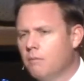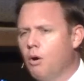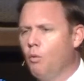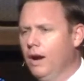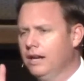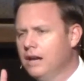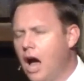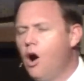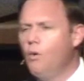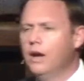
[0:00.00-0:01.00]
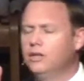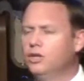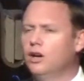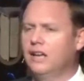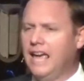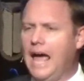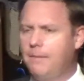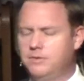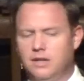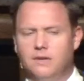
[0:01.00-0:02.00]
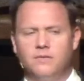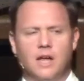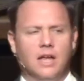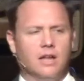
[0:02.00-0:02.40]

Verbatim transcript: But we know we took captive